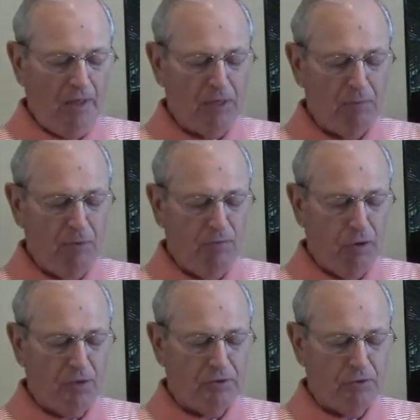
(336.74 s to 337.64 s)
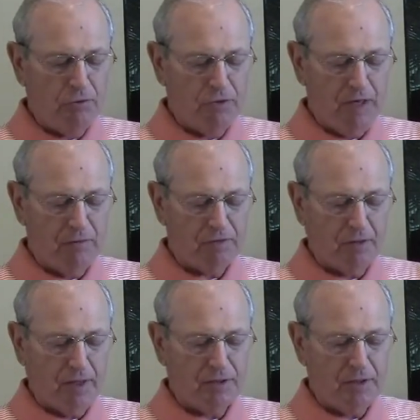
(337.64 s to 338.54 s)
let's move on to shaft
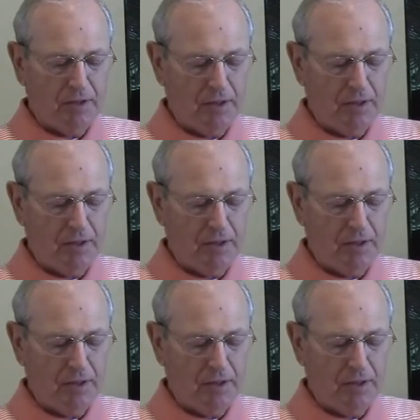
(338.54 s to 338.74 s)
selection.